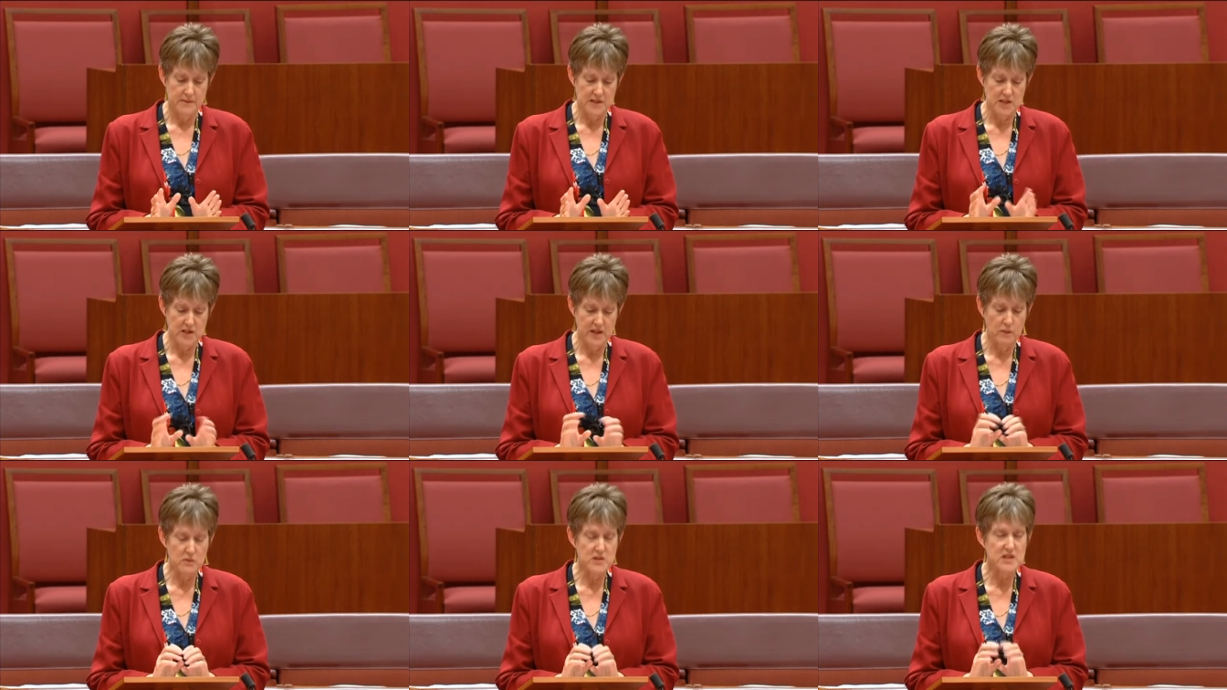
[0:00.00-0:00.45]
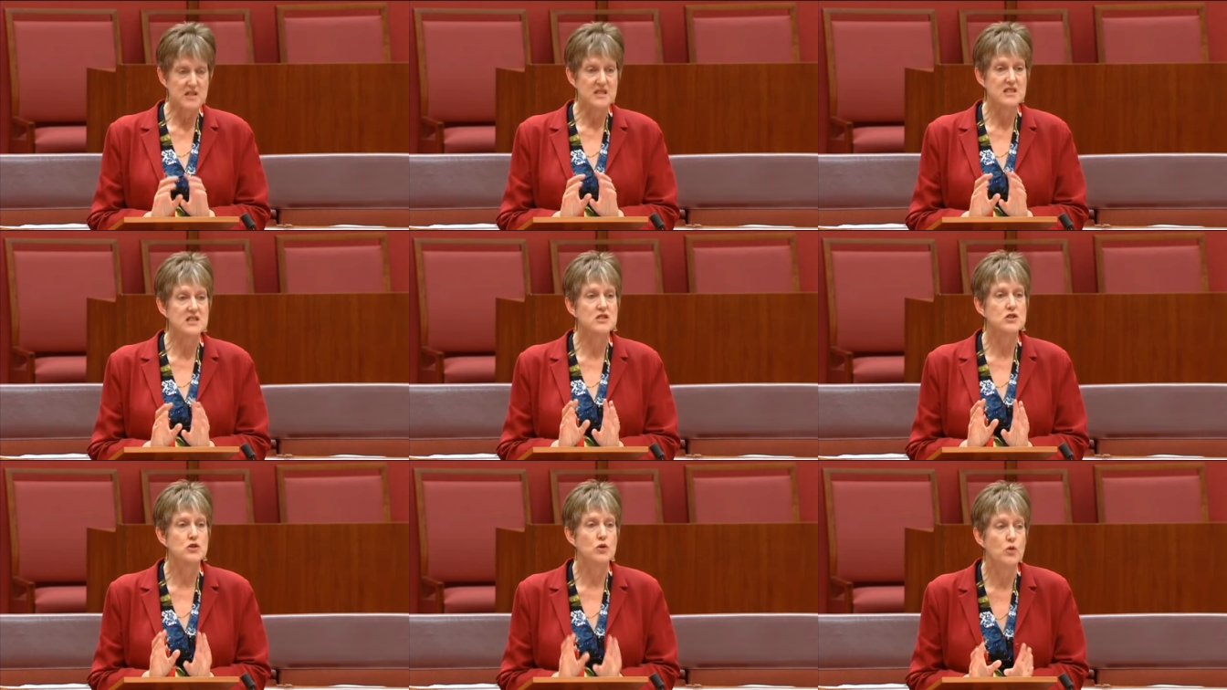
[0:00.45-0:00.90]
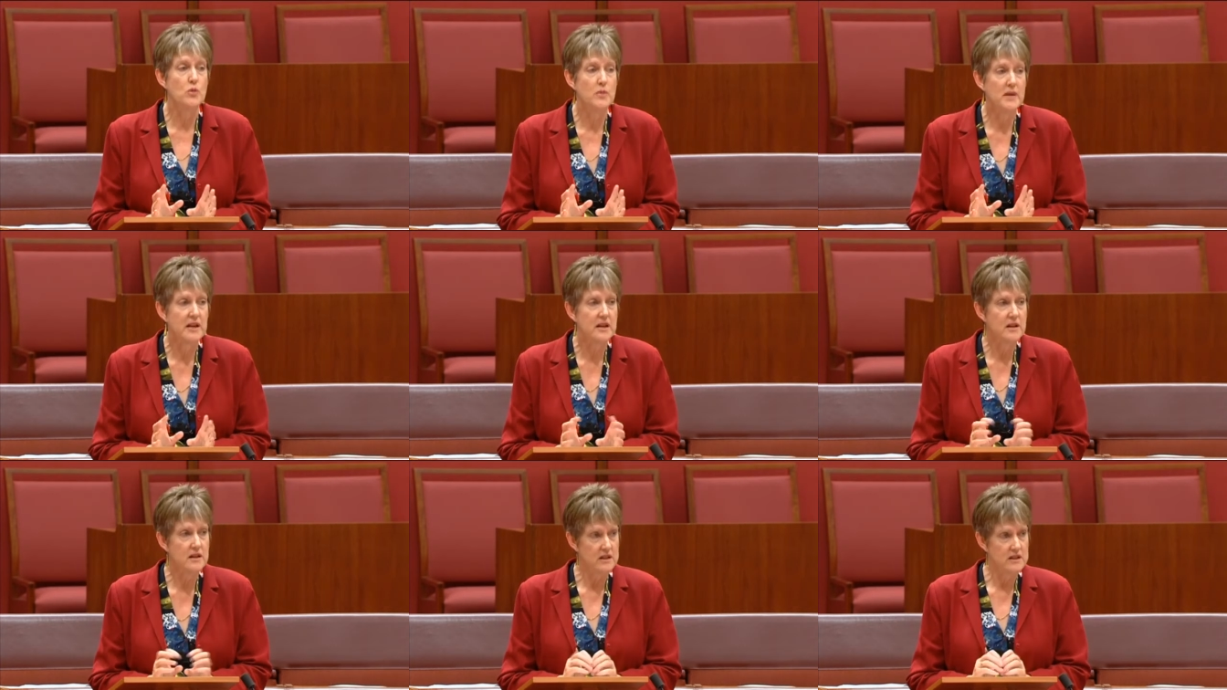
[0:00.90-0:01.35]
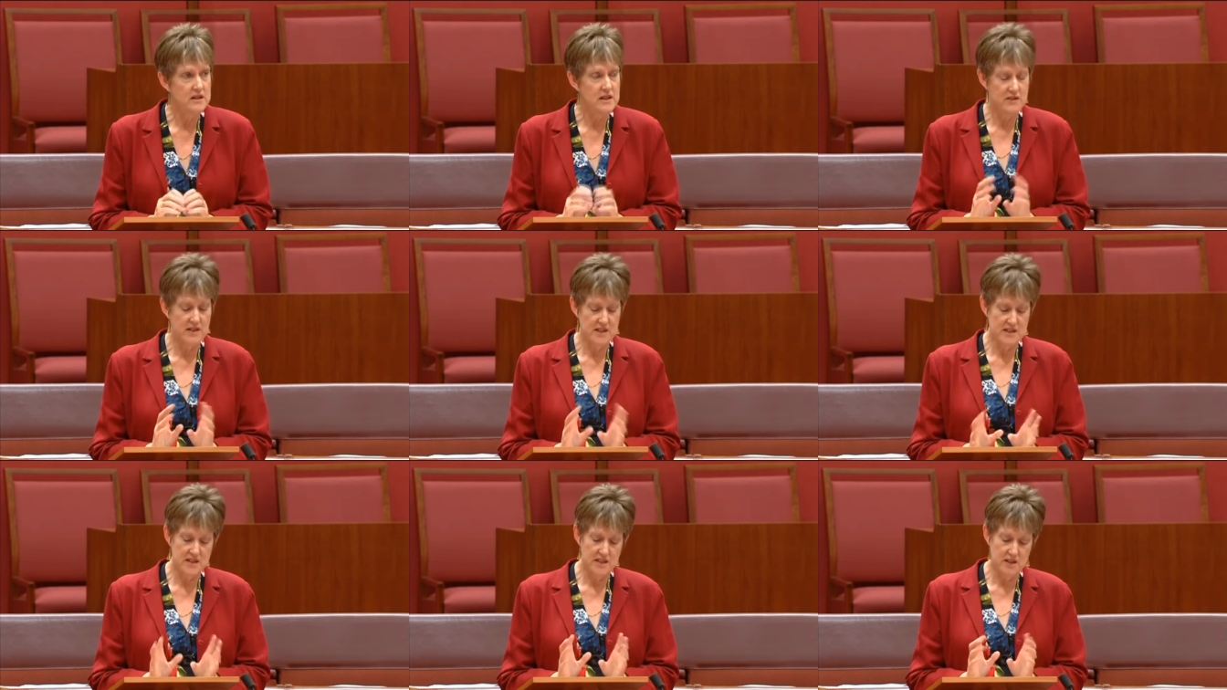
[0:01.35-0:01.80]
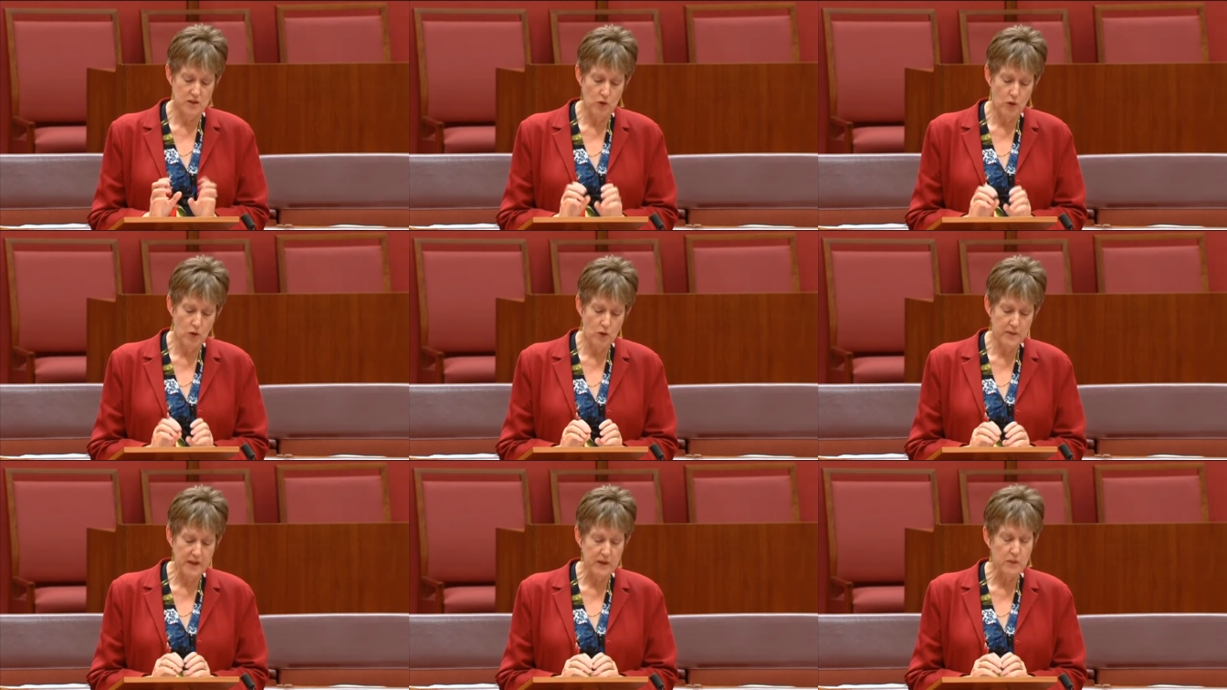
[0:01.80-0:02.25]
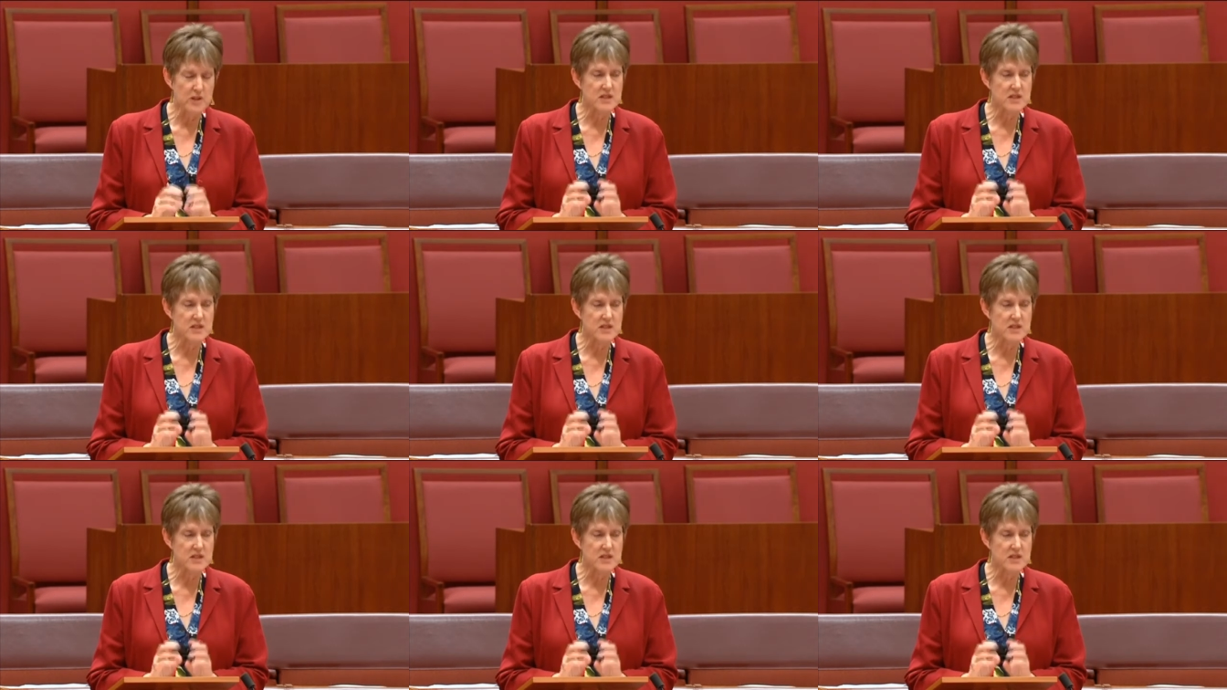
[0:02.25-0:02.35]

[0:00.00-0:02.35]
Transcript: So that was the storming, then there's the norming,